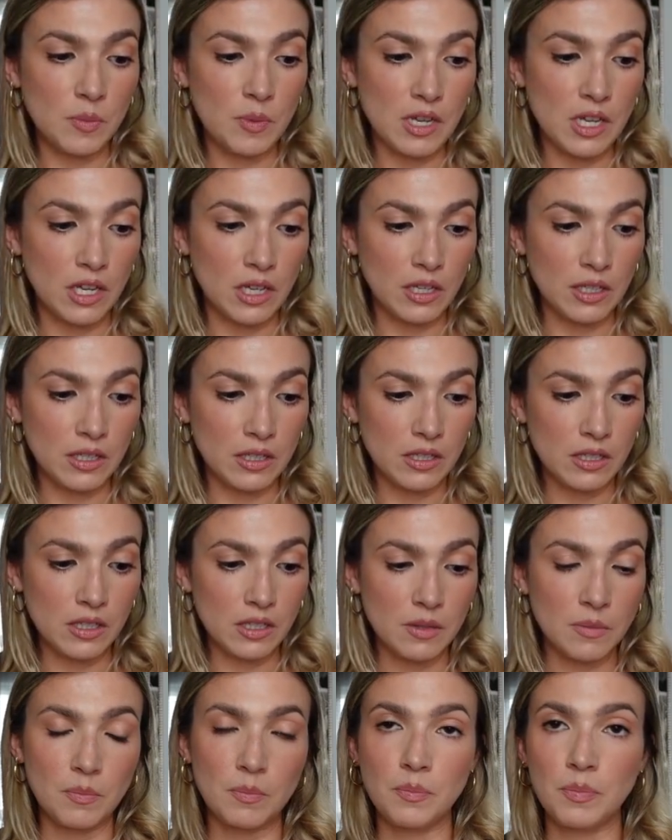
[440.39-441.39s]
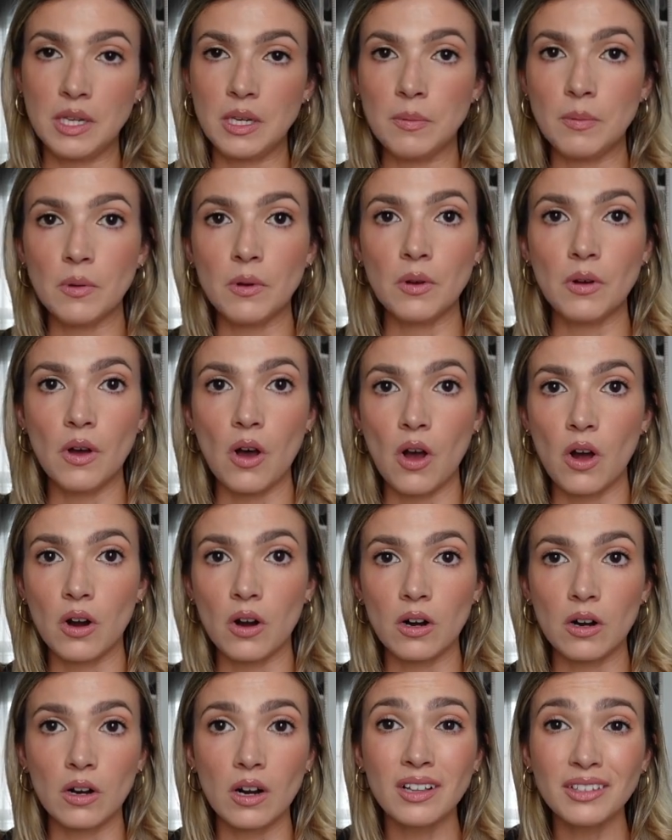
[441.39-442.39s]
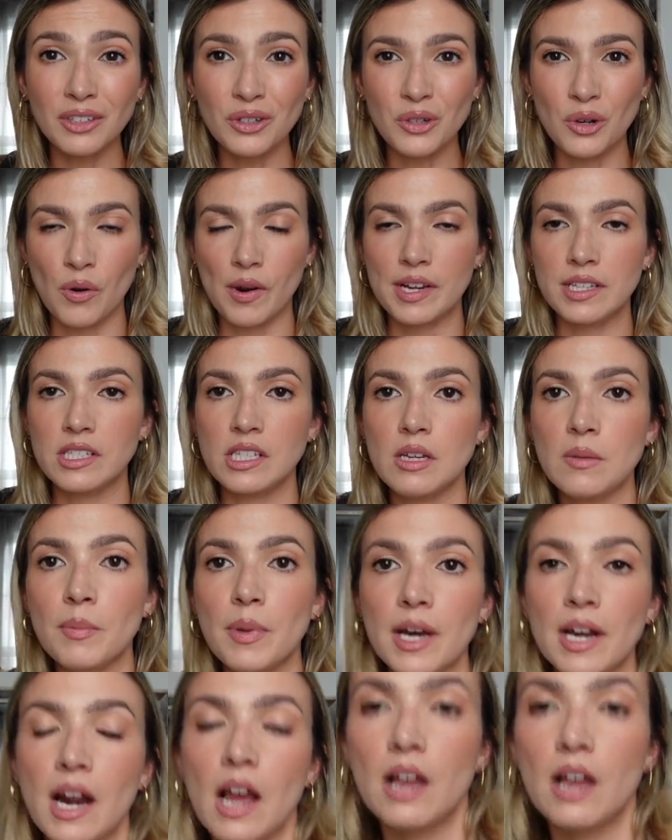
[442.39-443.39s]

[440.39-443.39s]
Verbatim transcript: because people are a little crazy, but